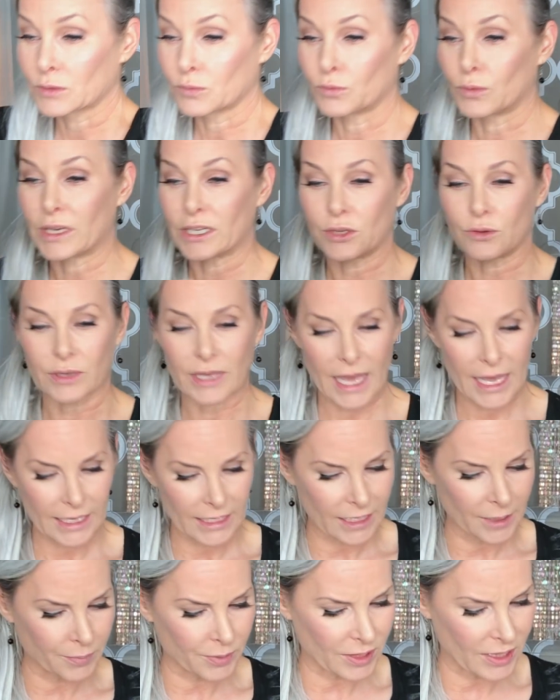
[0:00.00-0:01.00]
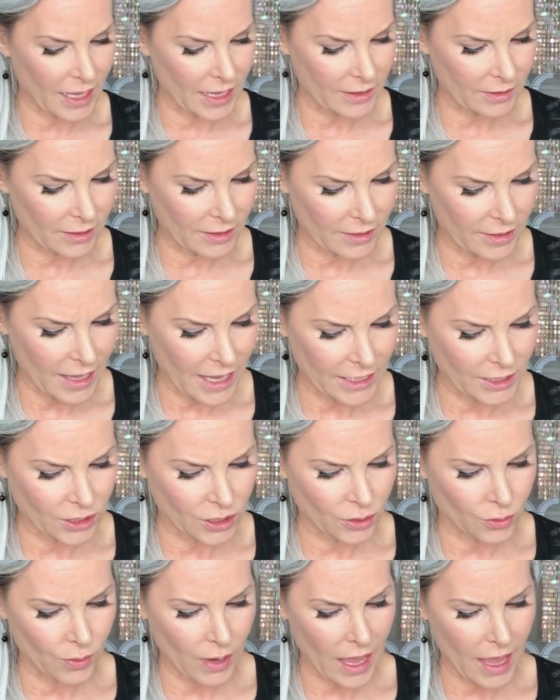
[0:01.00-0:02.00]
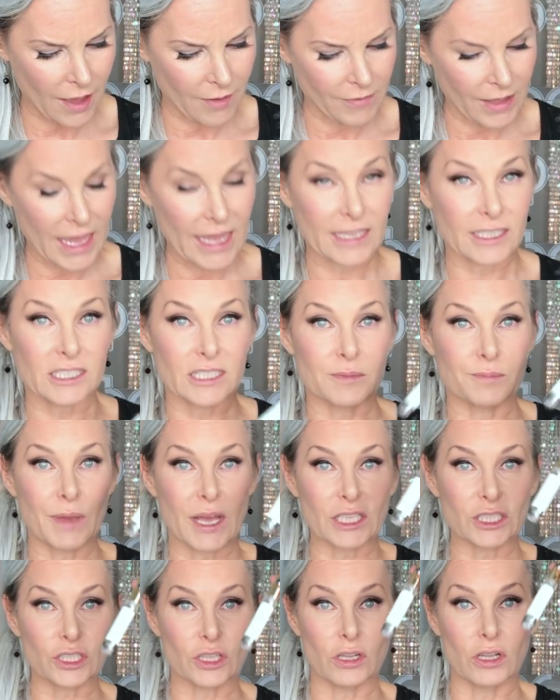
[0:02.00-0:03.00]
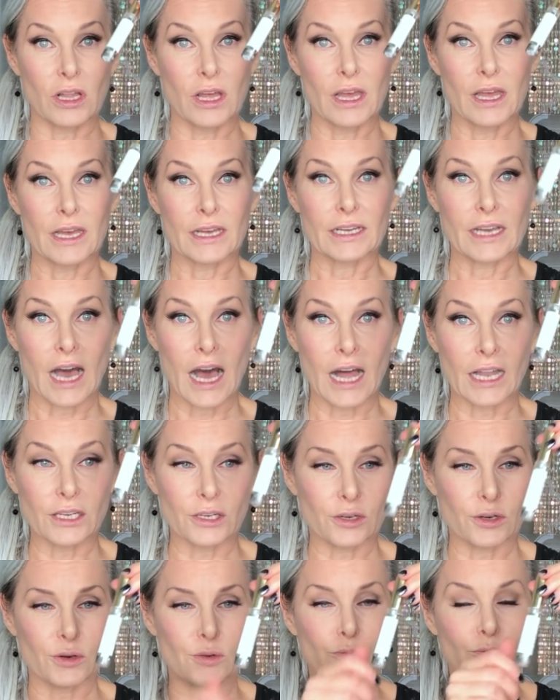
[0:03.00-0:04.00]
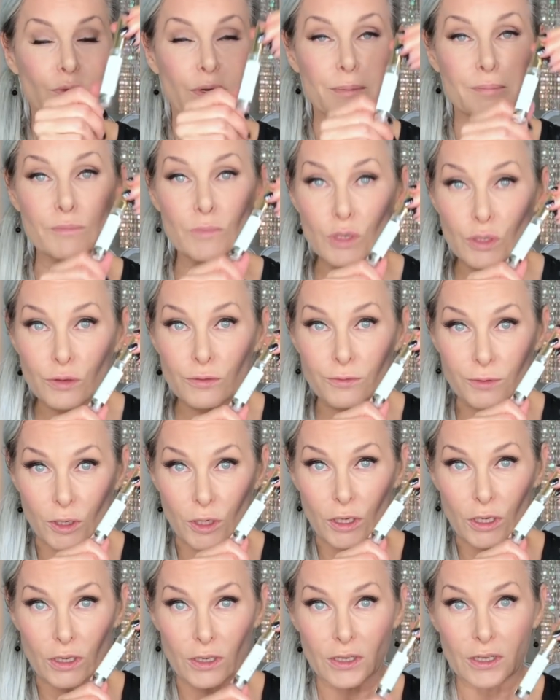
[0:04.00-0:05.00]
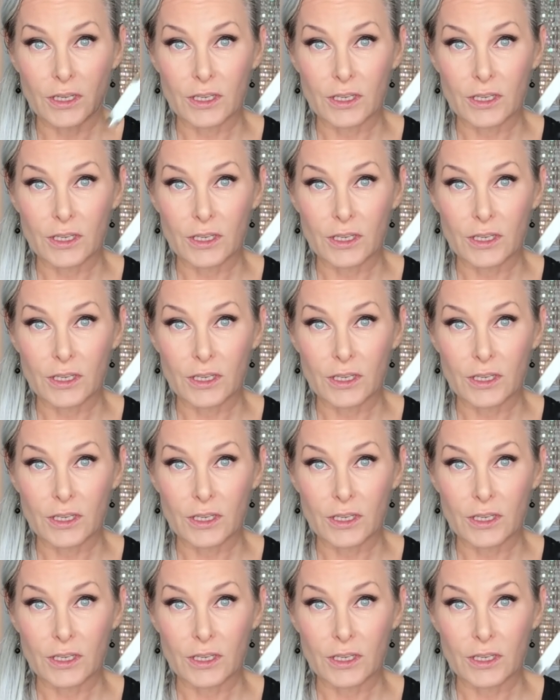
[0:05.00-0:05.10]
when you get LipSense, they do have a special color remover